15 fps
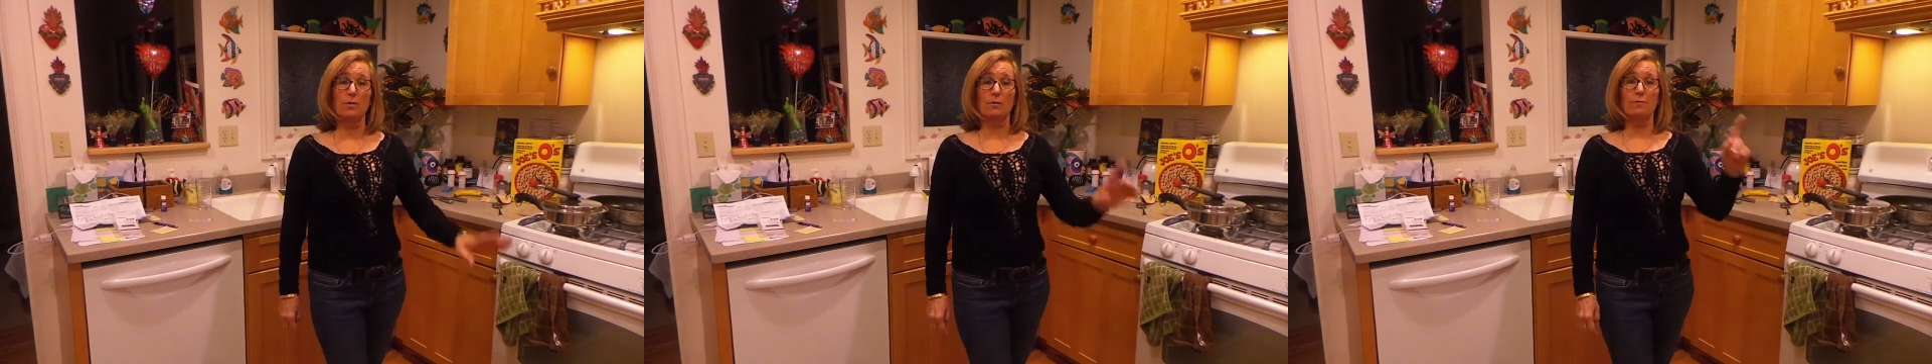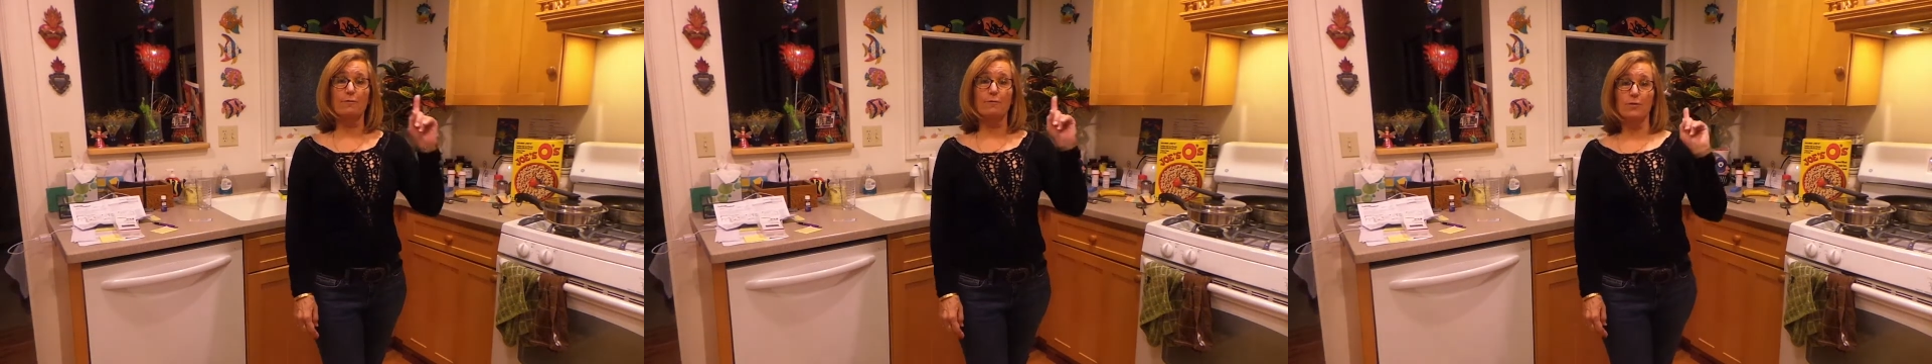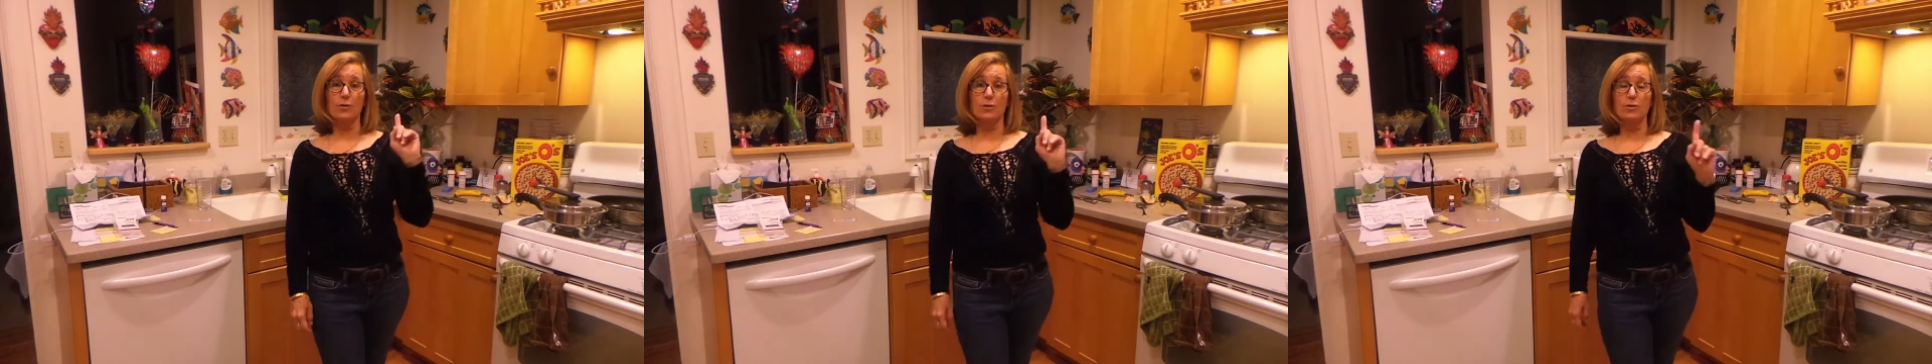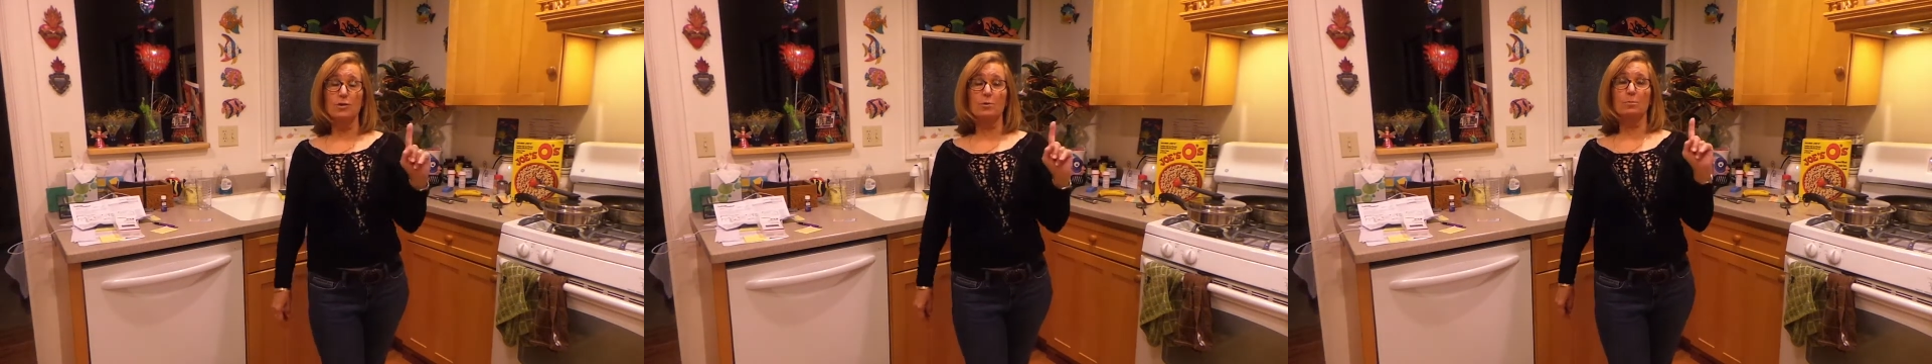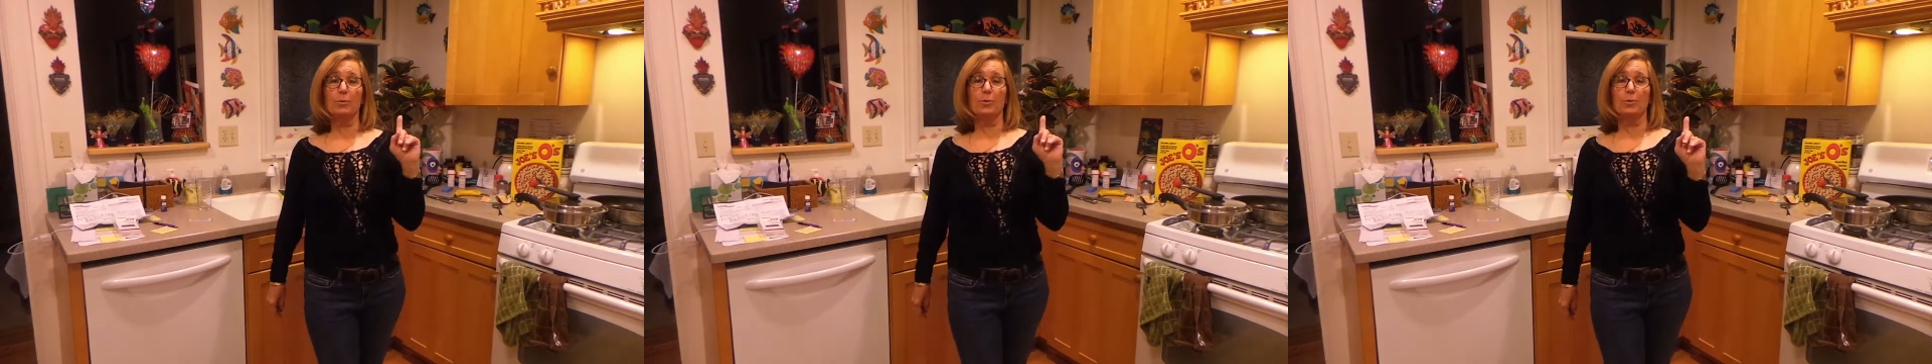the
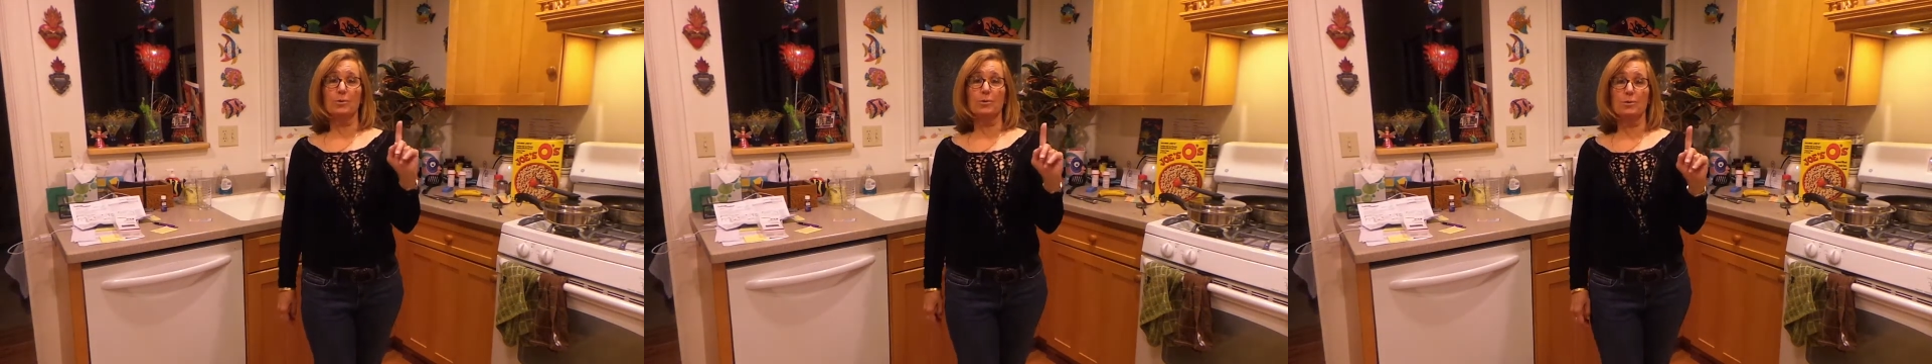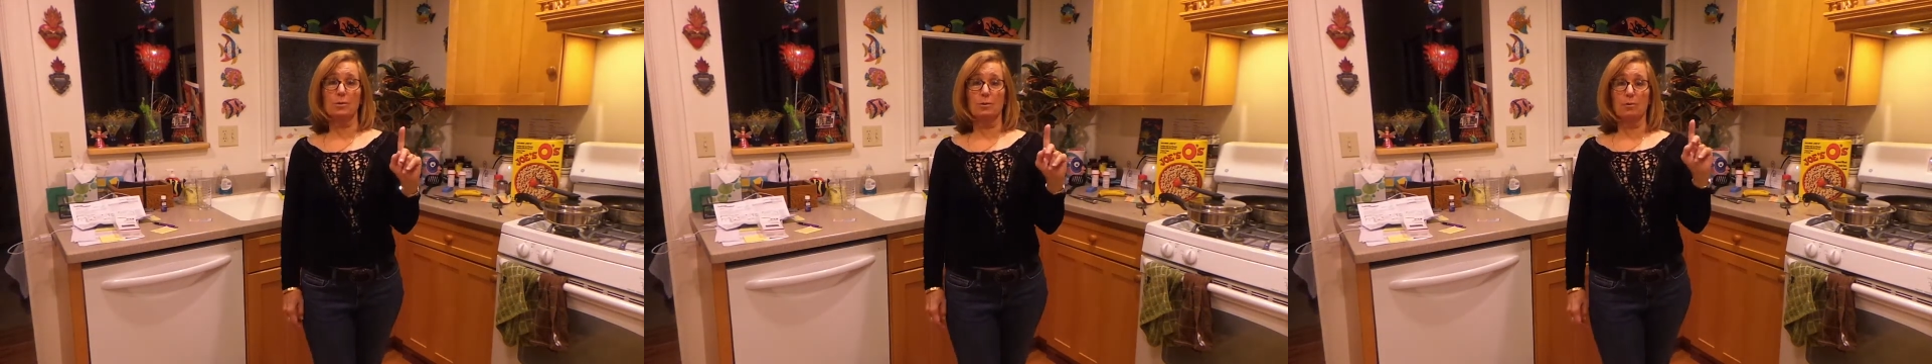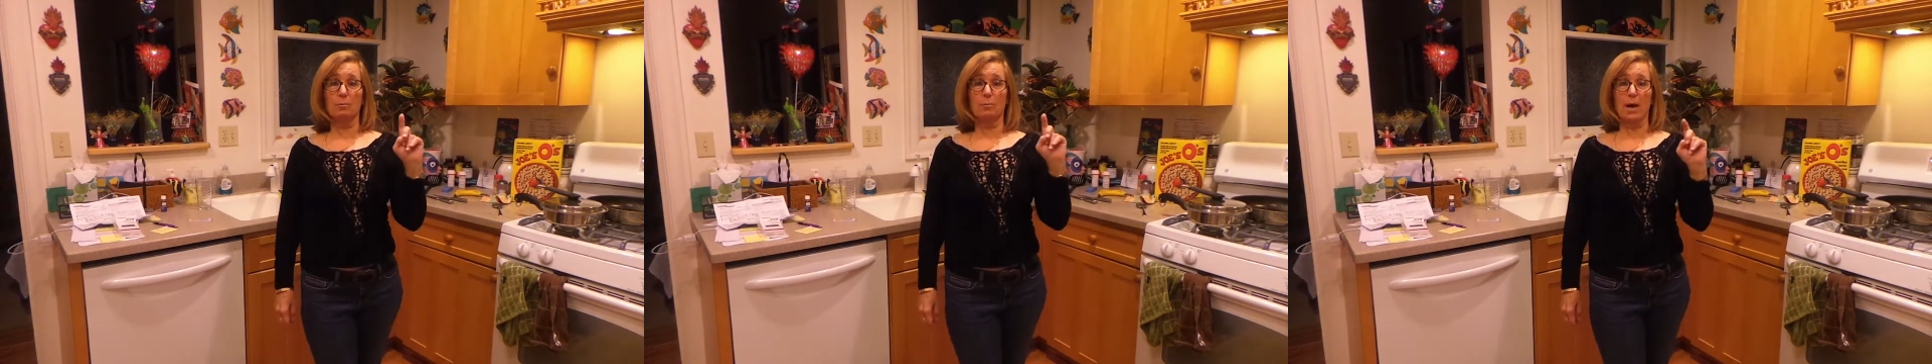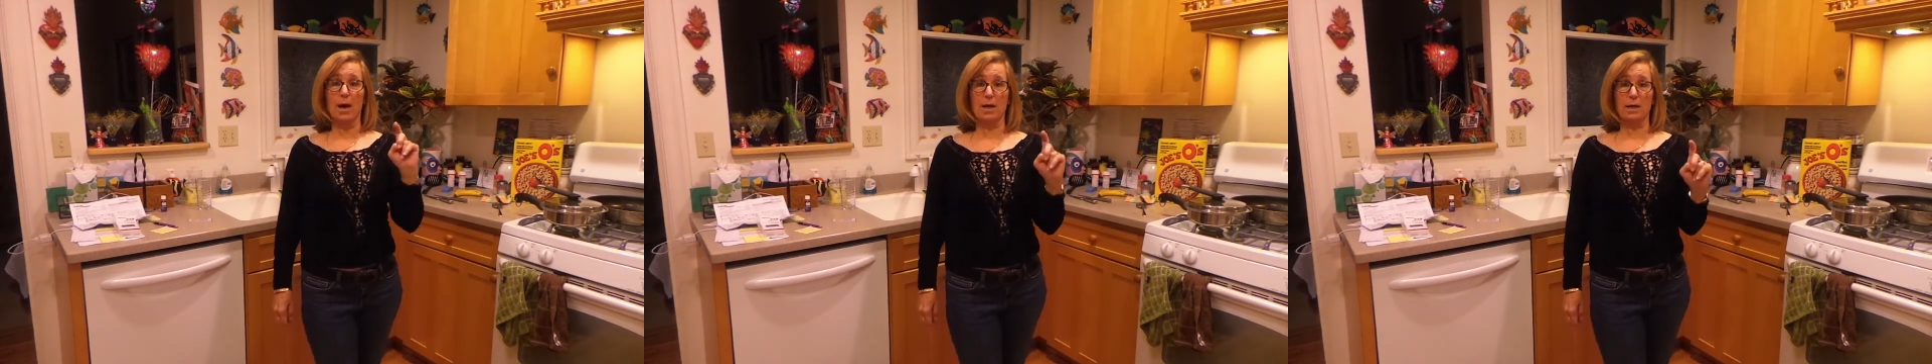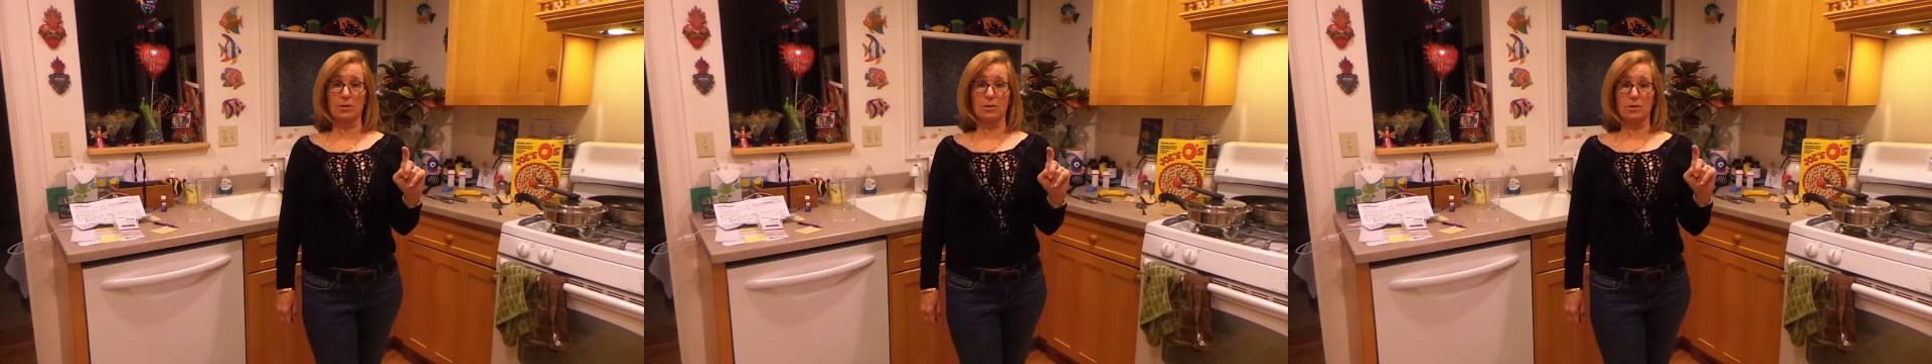first personal
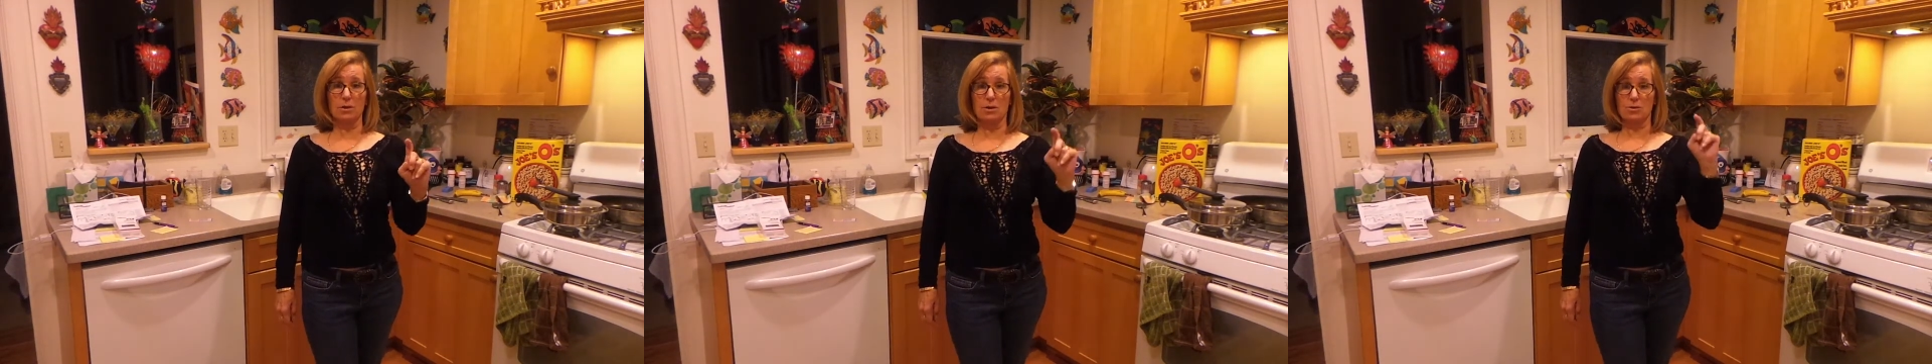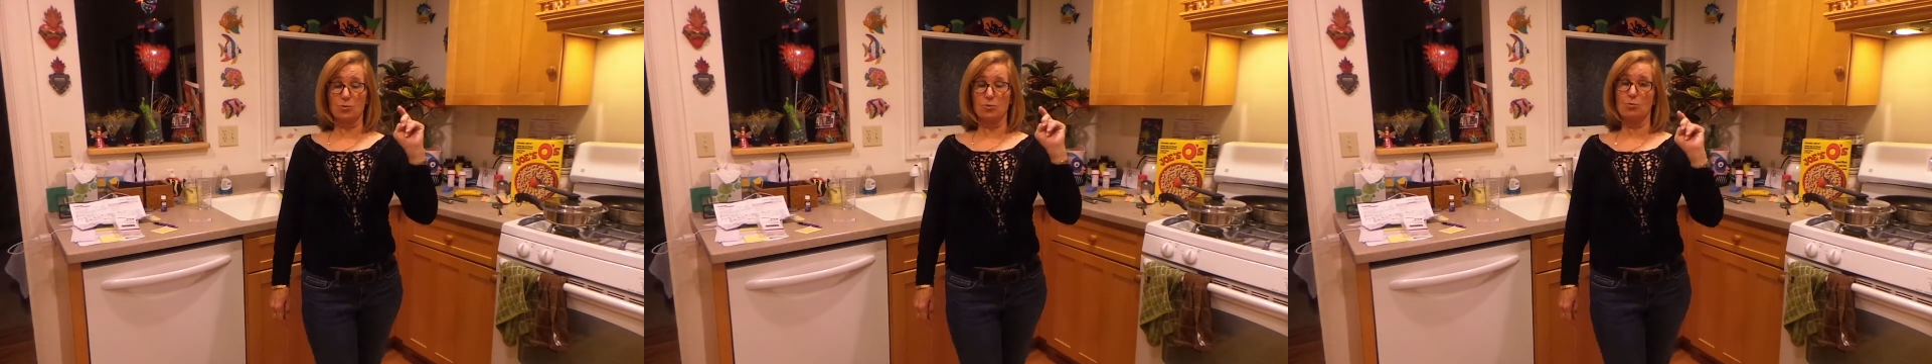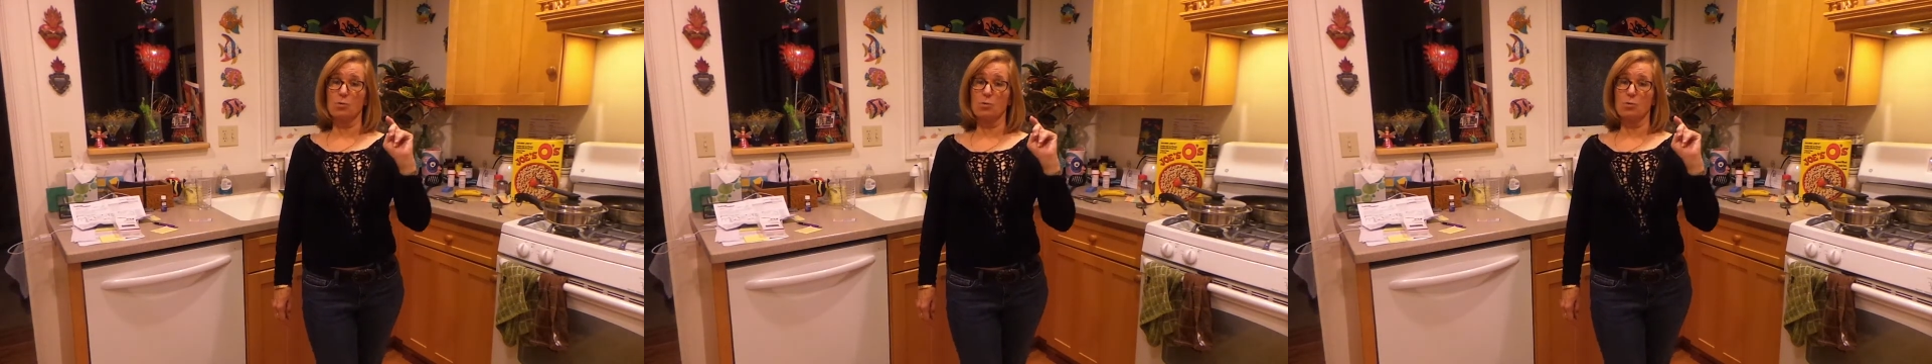Macintosh